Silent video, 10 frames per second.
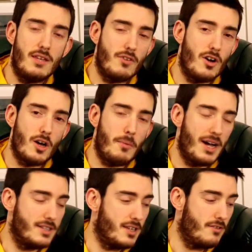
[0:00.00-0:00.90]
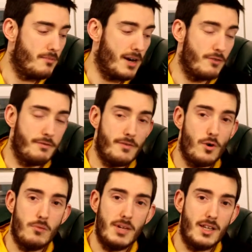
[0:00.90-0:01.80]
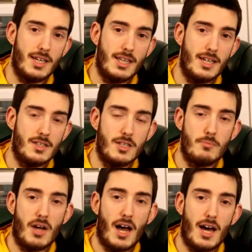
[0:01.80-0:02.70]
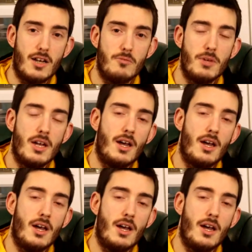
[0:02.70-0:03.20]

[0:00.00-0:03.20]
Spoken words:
They've got a capacity of about 4 million litres per annum.